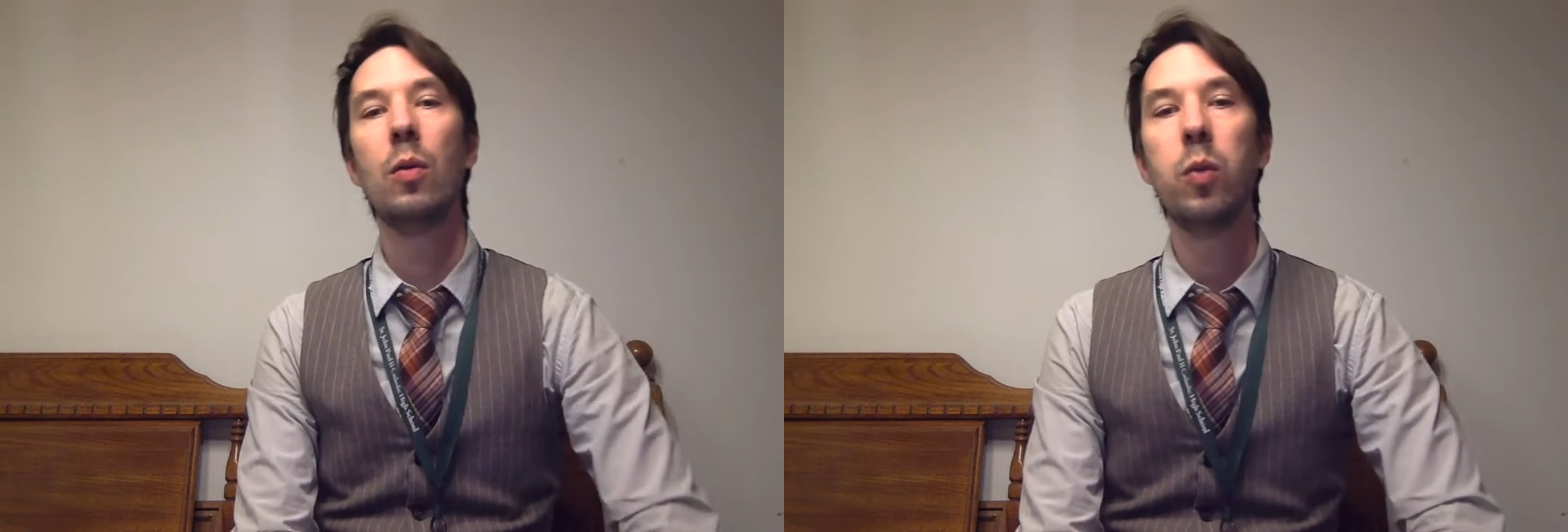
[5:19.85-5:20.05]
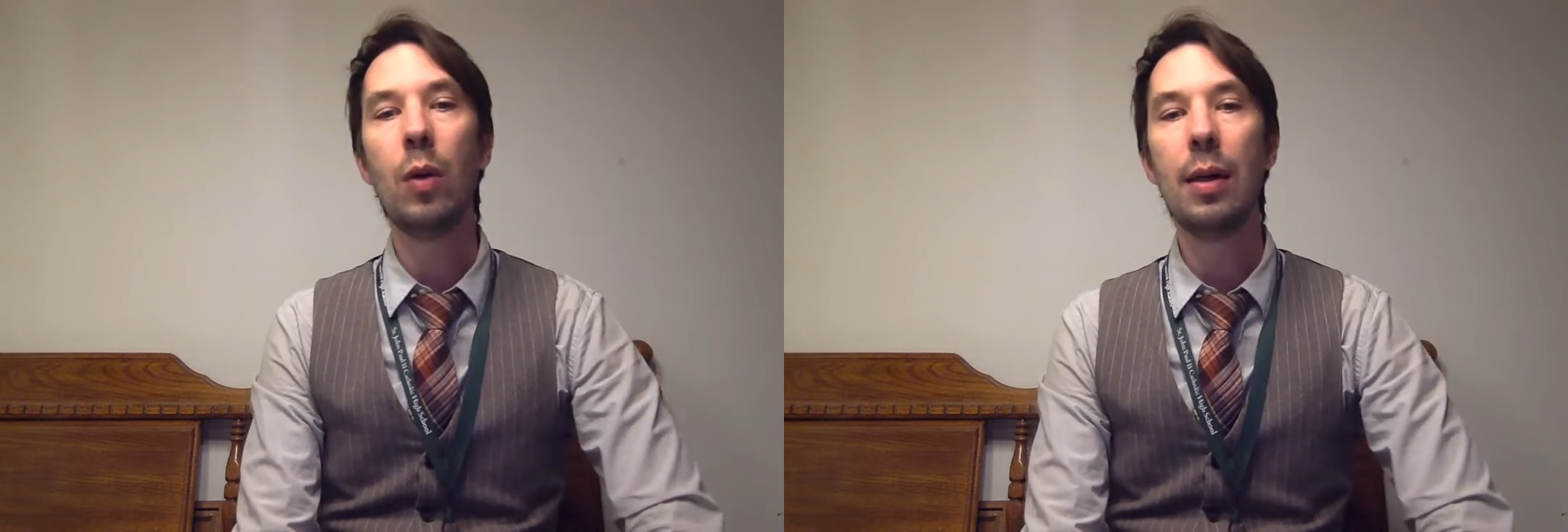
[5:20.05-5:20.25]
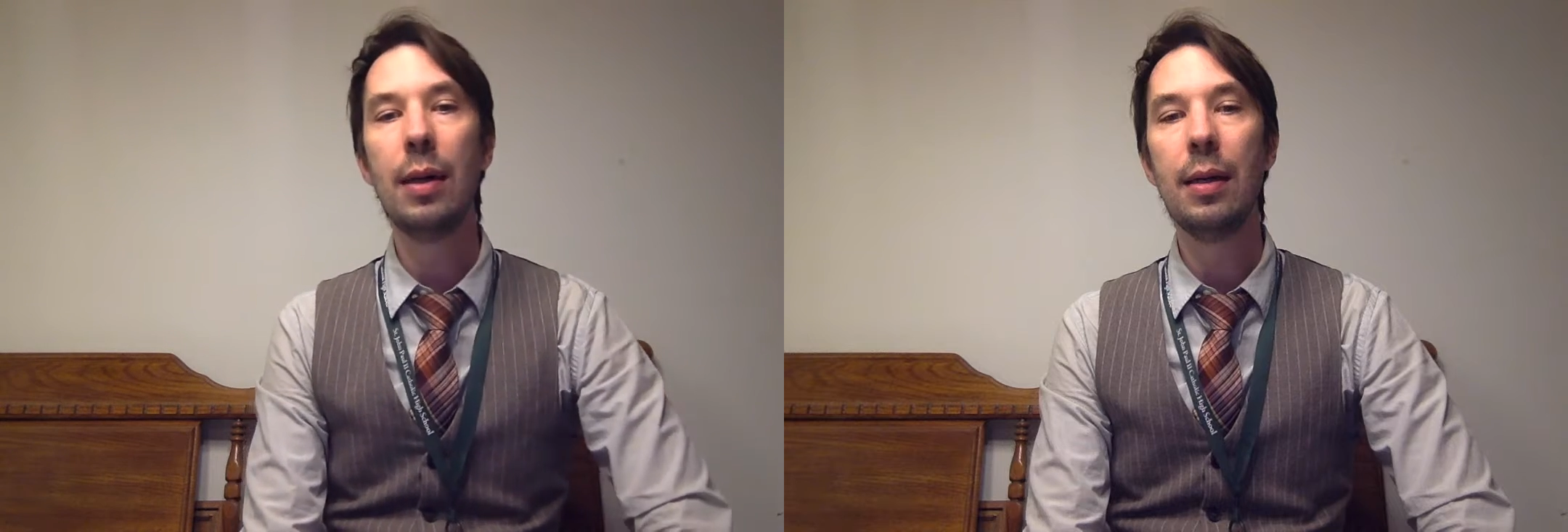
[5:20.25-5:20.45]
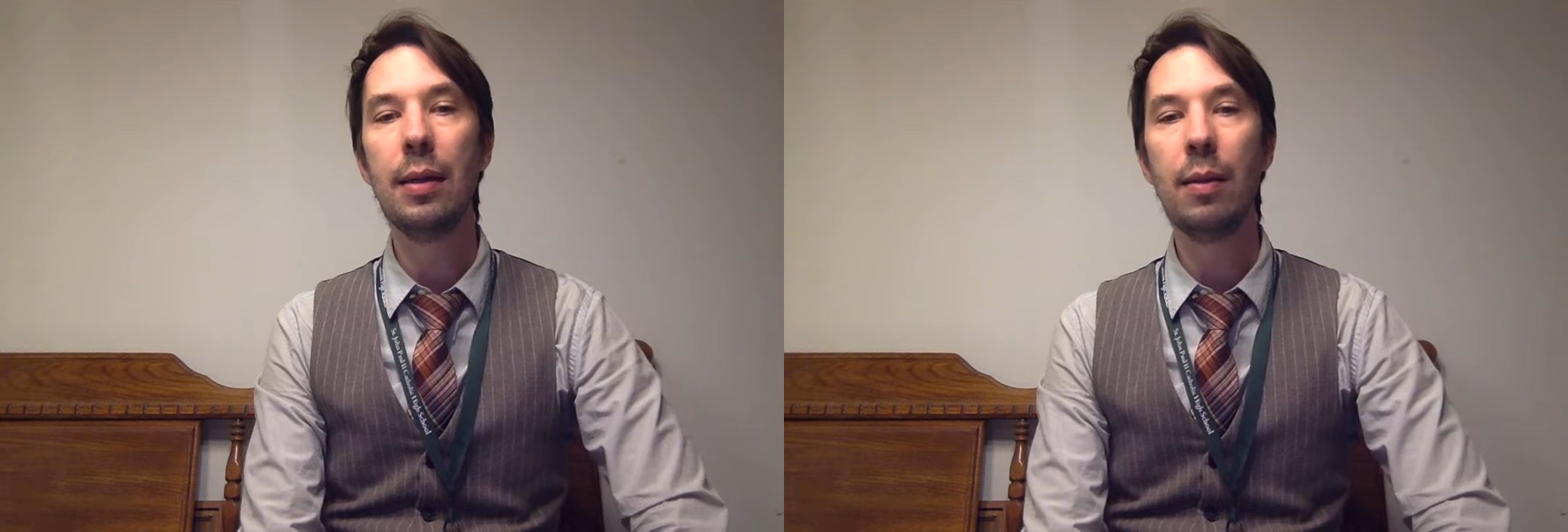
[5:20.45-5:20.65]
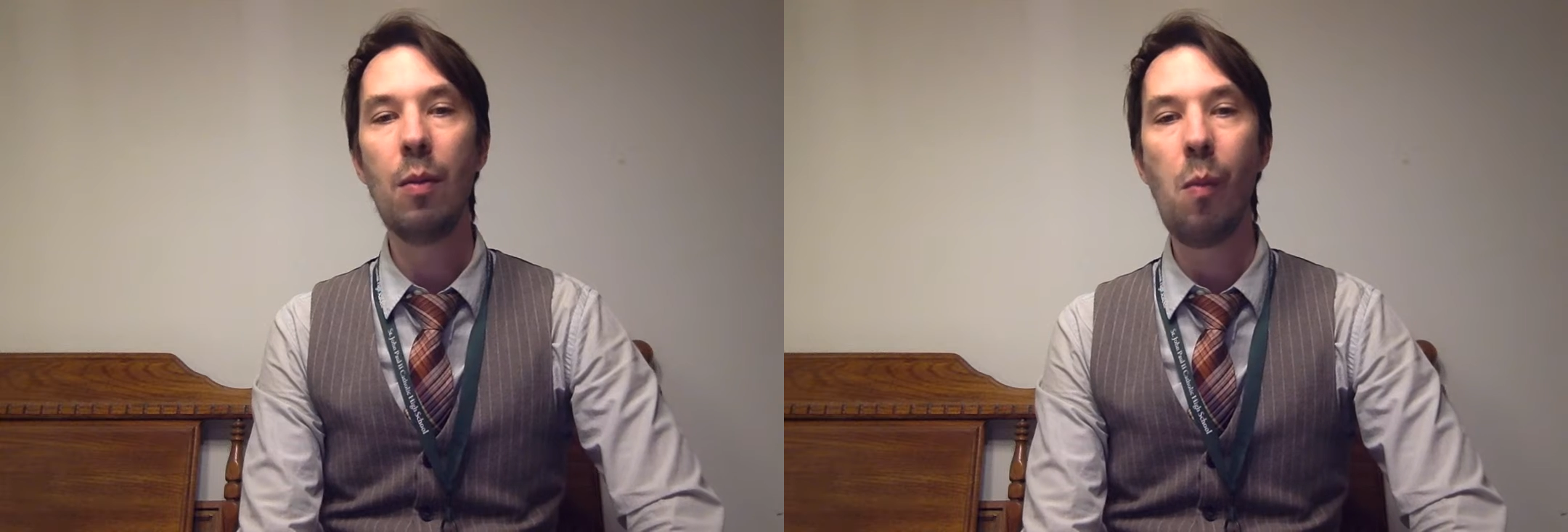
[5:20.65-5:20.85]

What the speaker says: what